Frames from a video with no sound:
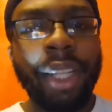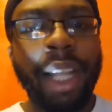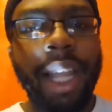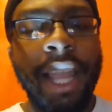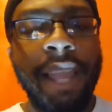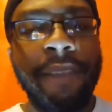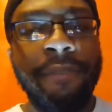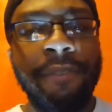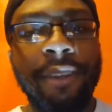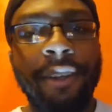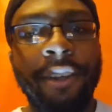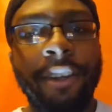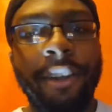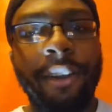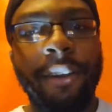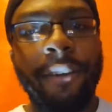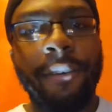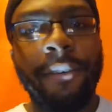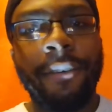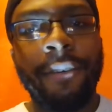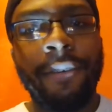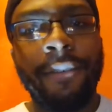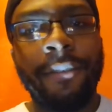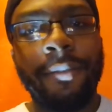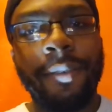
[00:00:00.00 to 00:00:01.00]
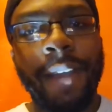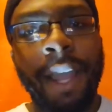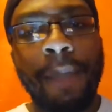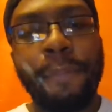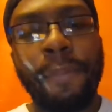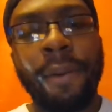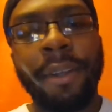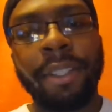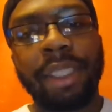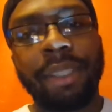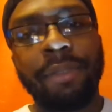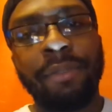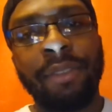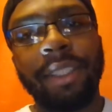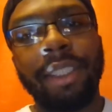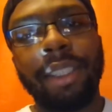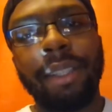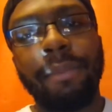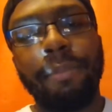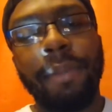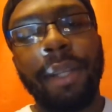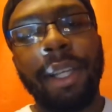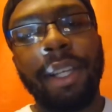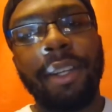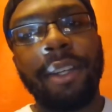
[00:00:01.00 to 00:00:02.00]
if the right person wins a
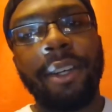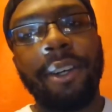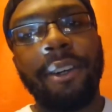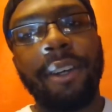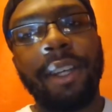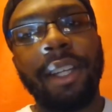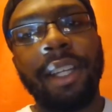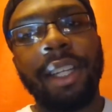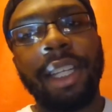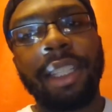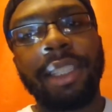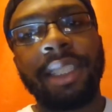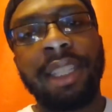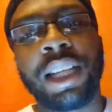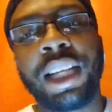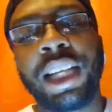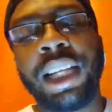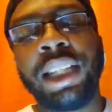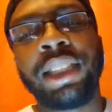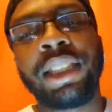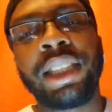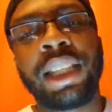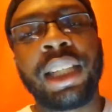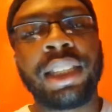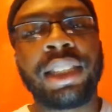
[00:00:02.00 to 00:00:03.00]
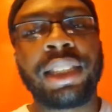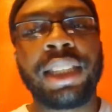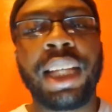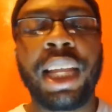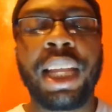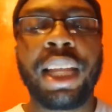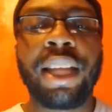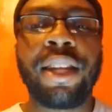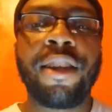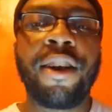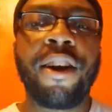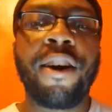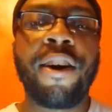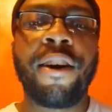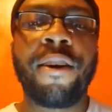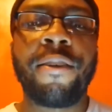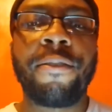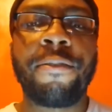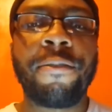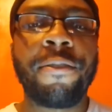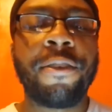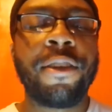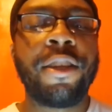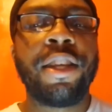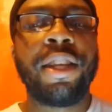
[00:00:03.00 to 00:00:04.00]
veto and let's say Keisha gets taken off,